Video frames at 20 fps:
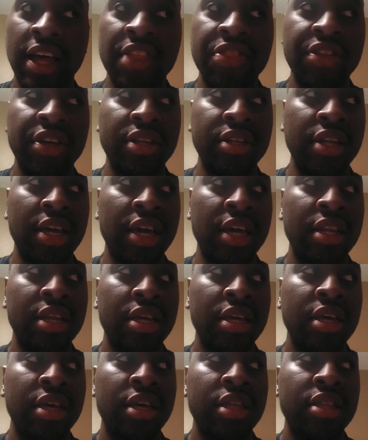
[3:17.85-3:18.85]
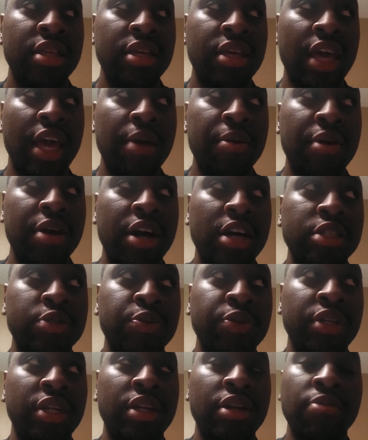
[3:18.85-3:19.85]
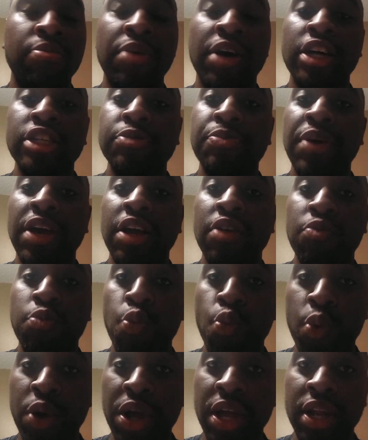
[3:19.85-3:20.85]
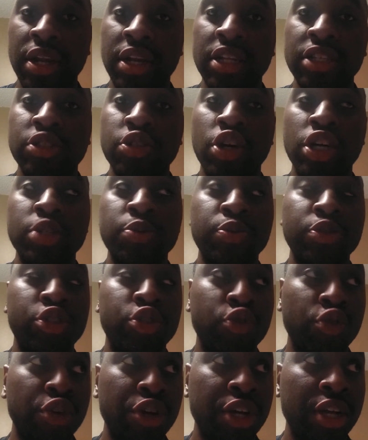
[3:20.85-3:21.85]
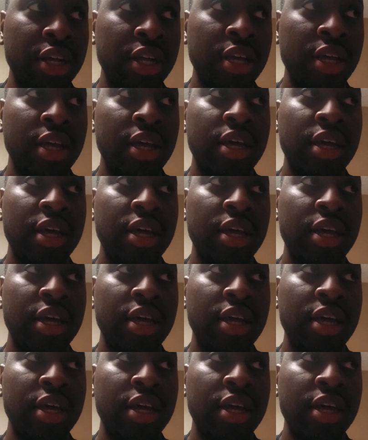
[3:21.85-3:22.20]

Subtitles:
I think that the Gamecocks, we need a bounce back win, and it starts with Troy,